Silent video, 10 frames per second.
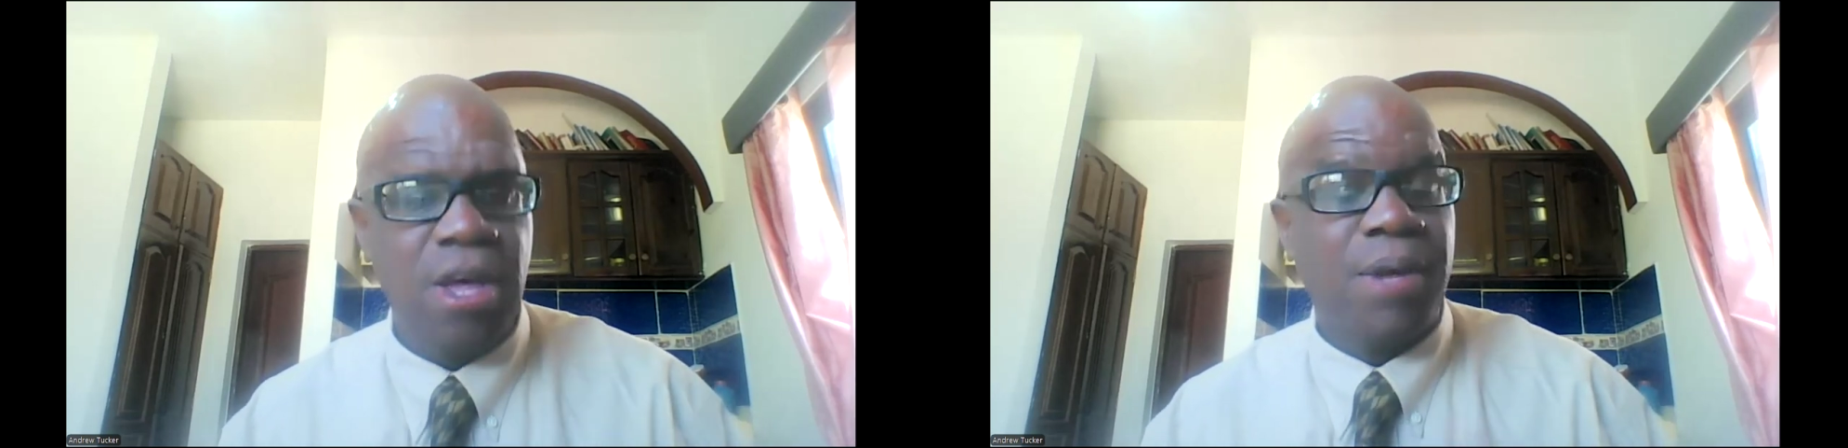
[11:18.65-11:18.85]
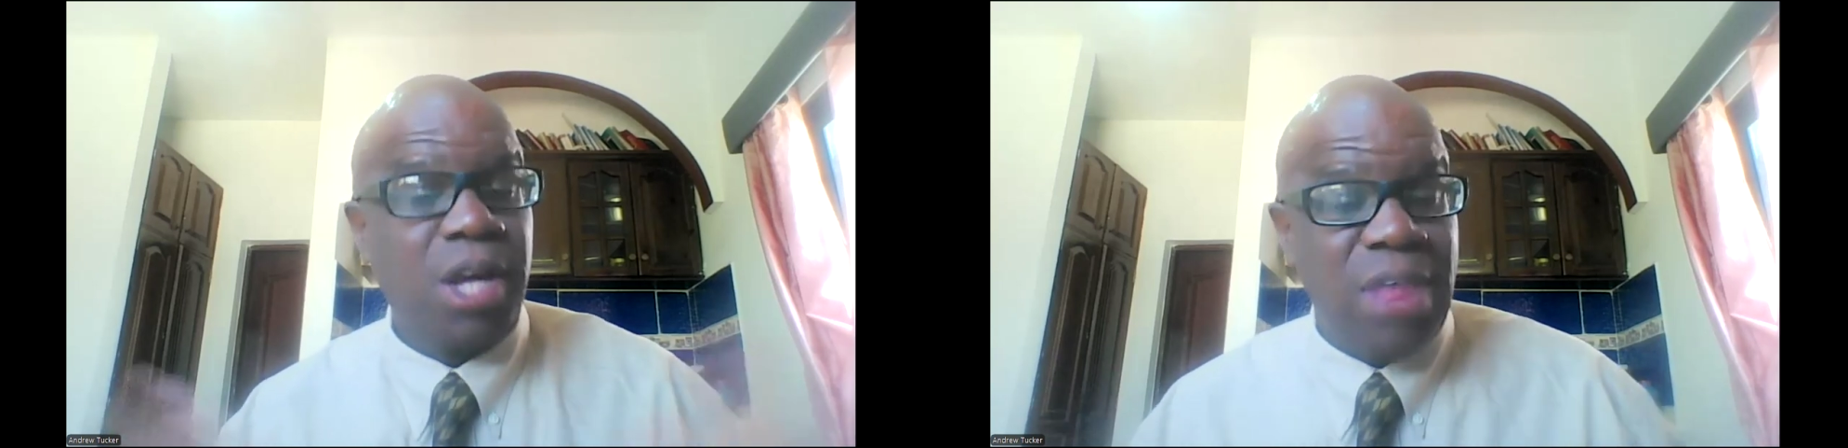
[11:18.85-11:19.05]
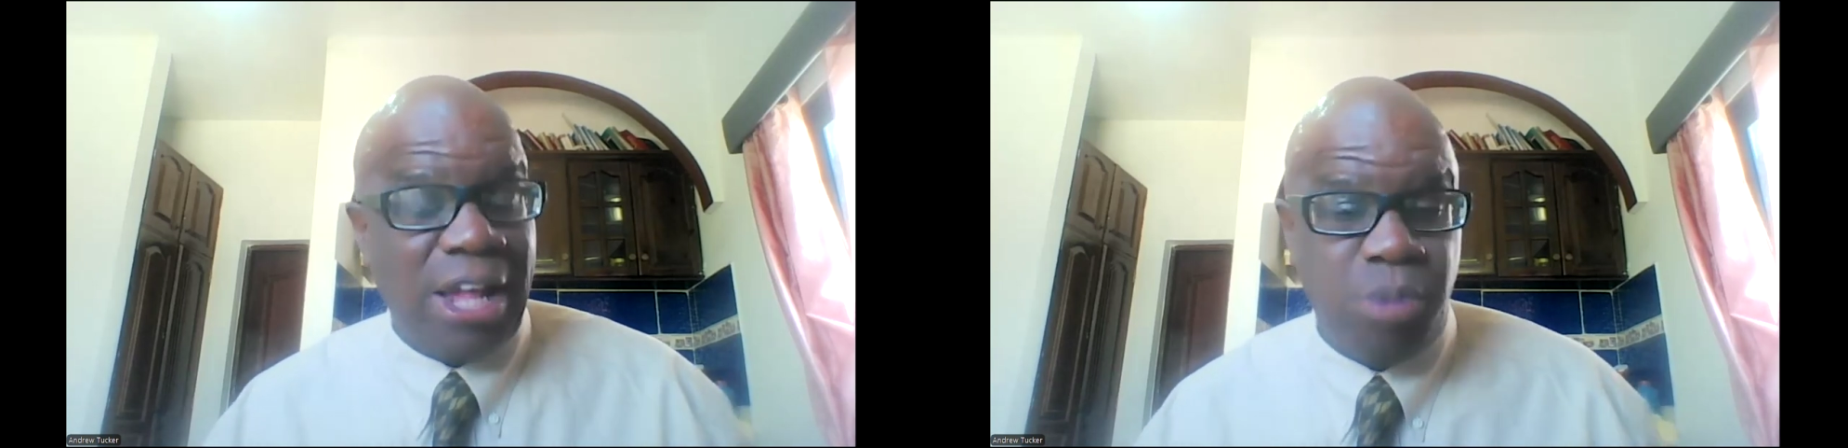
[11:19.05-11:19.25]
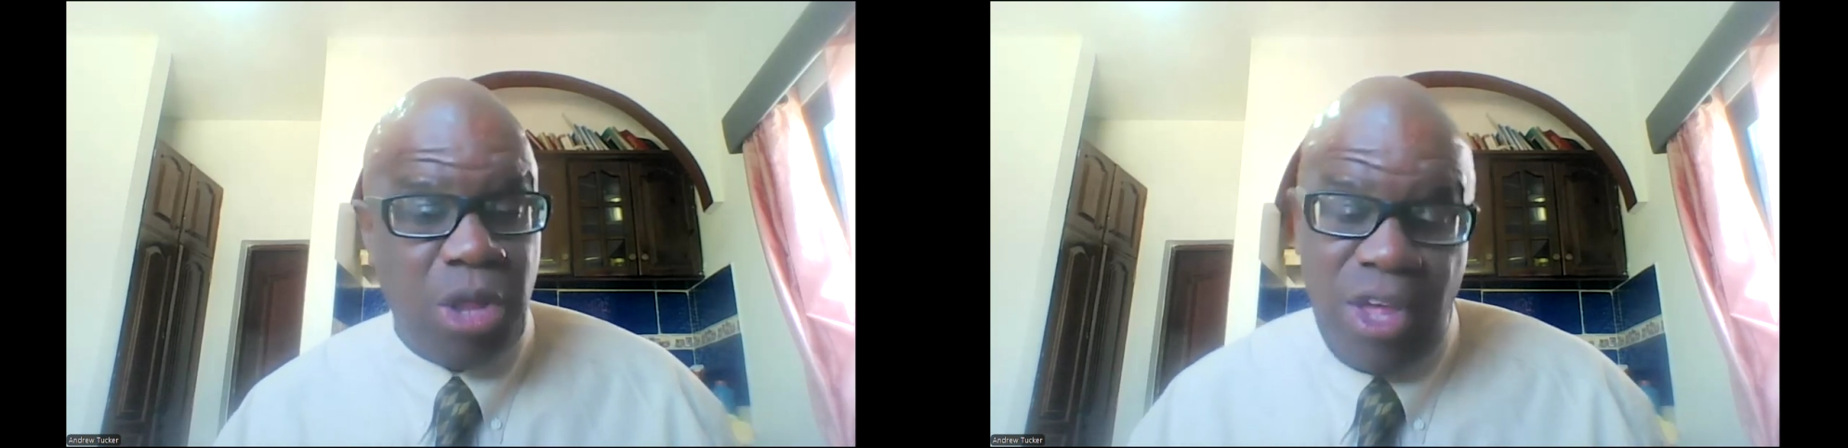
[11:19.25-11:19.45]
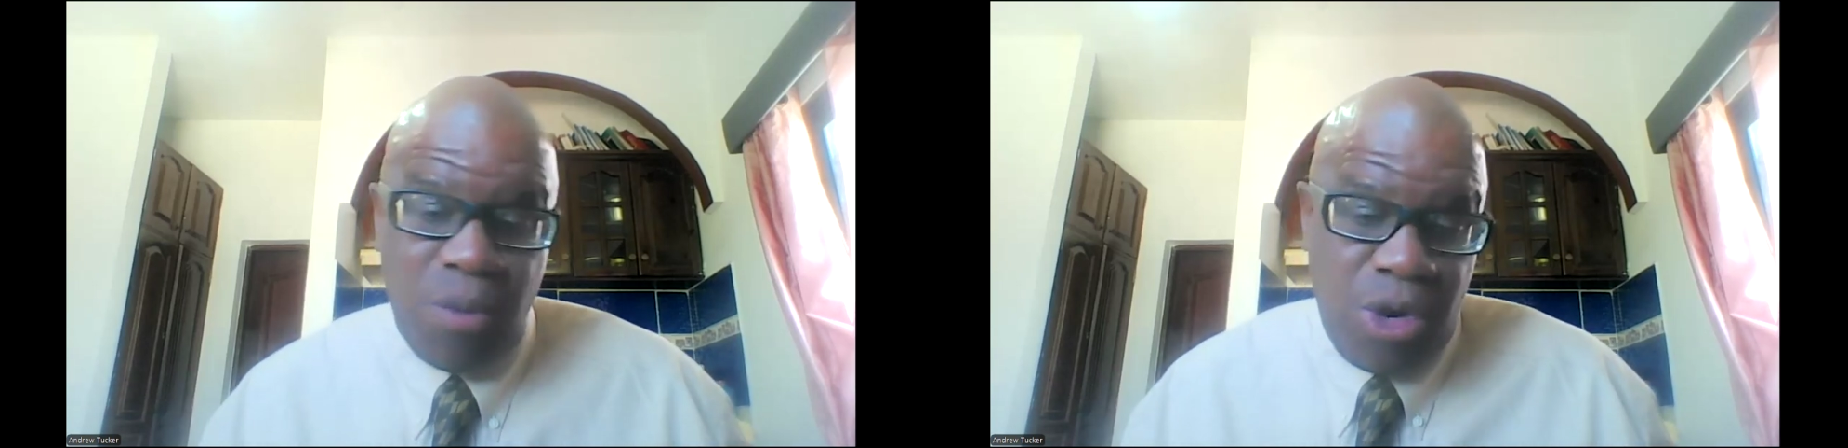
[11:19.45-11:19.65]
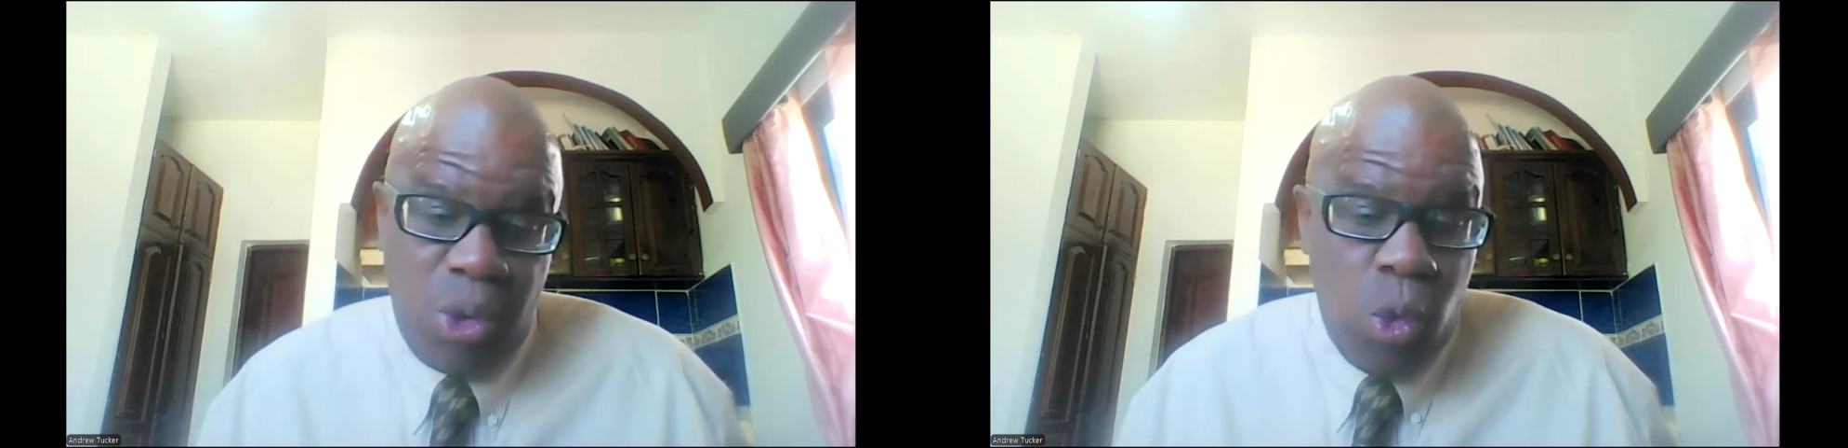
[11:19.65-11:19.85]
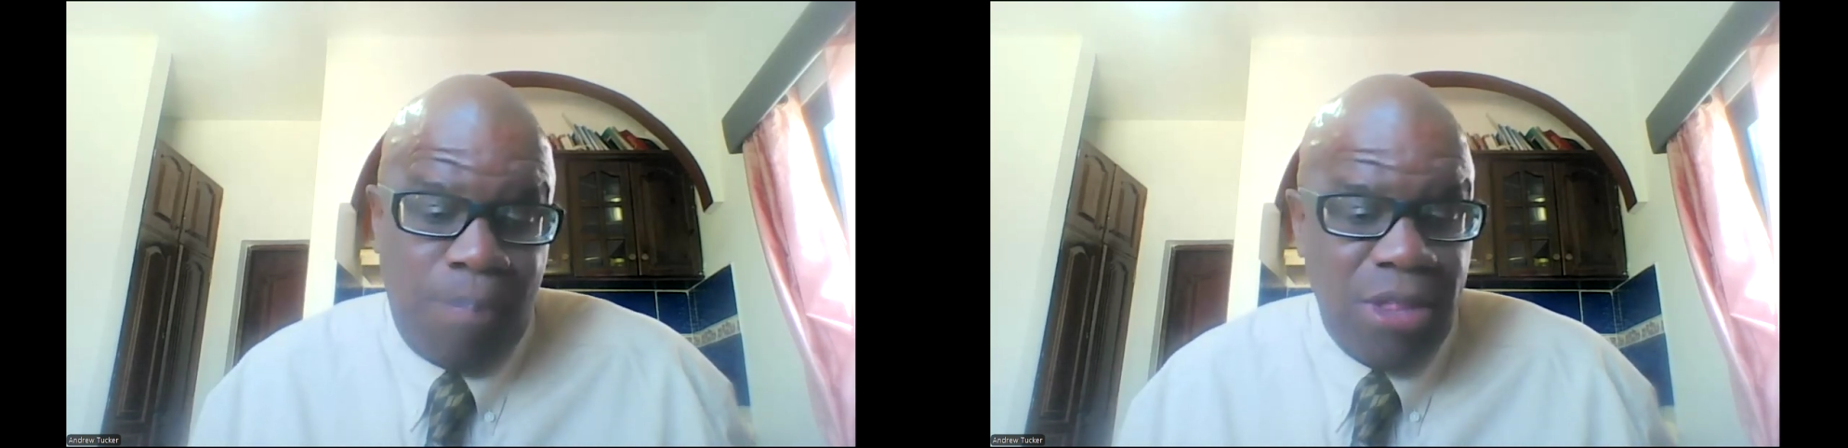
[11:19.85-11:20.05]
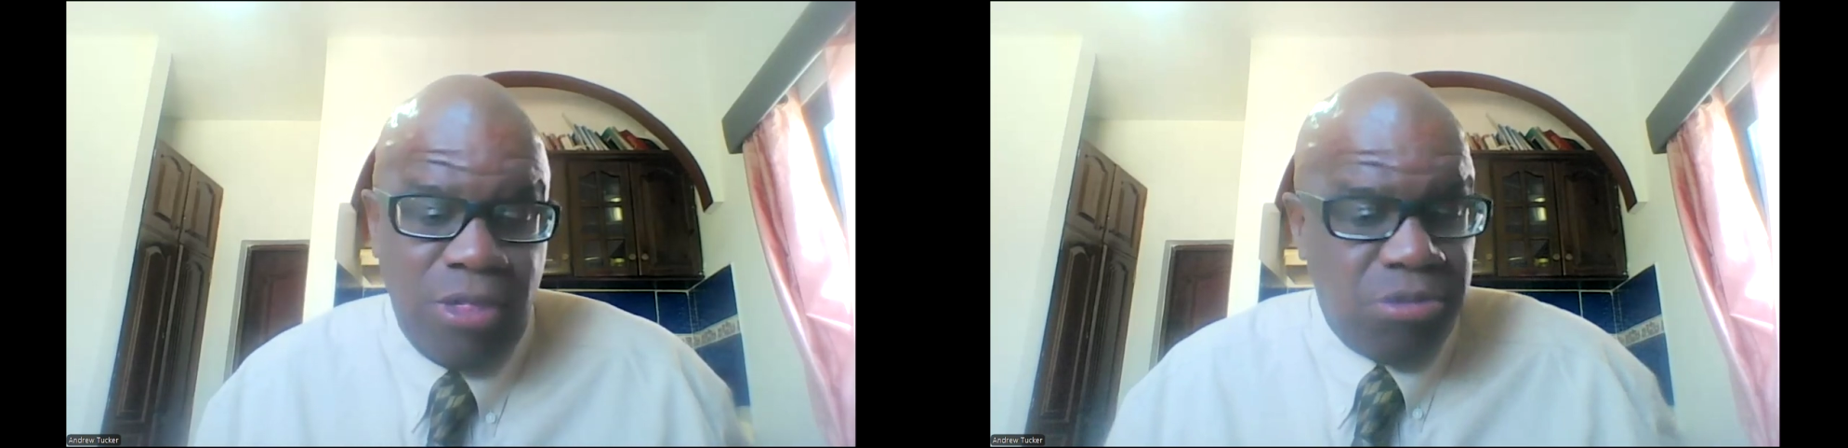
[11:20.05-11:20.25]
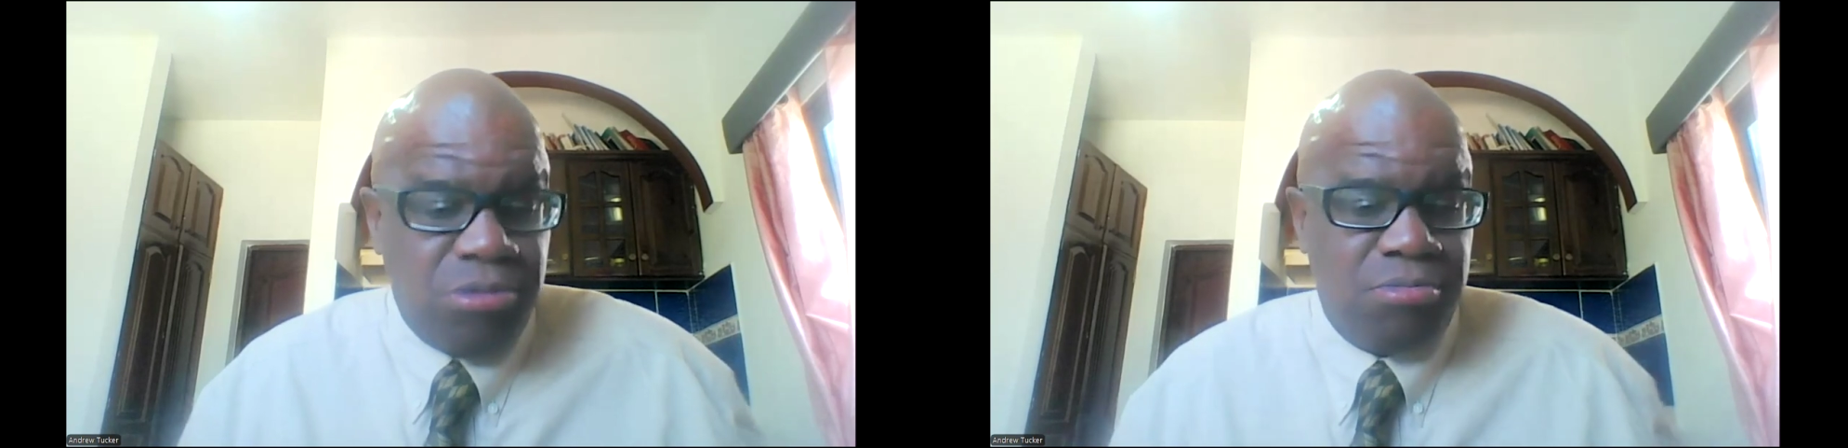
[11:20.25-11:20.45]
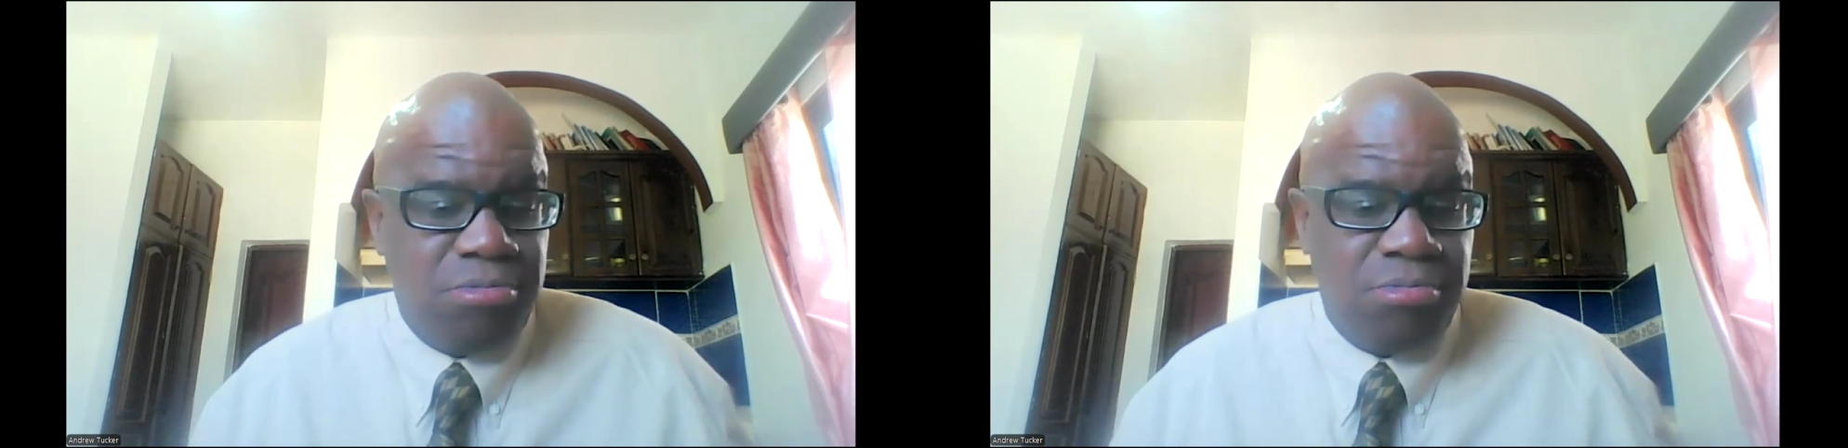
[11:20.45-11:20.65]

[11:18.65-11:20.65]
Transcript: Because that's what they were hoping